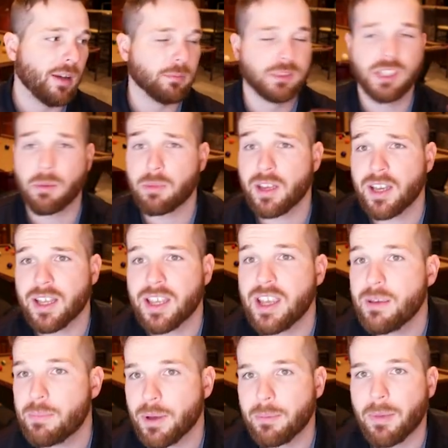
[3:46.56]
something to
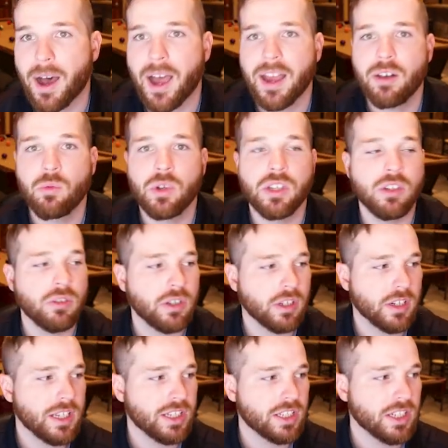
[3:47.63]
keep in mind when doing
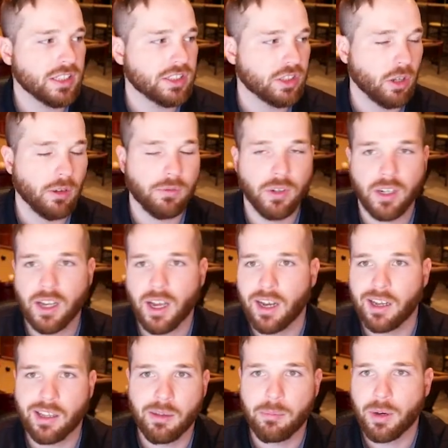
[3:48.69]
your niches. So if you're
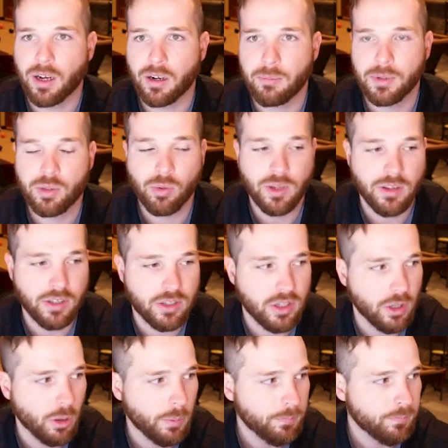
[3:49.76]
kind of comparing between the
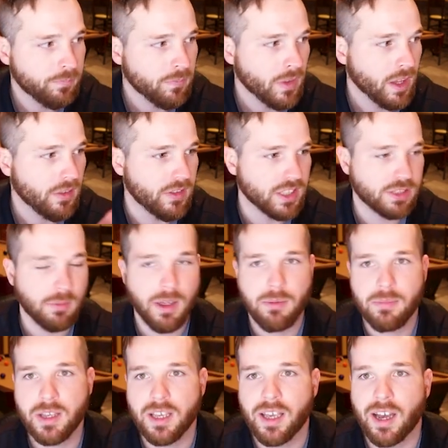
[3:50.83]
two, this
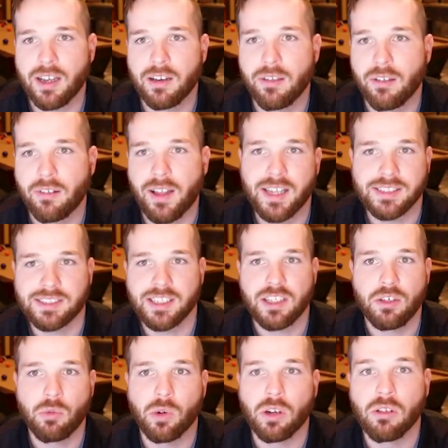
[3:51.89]
might be kind of the last thing
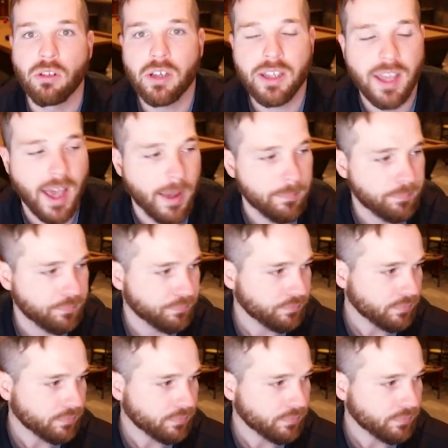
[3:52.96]
you want to look at.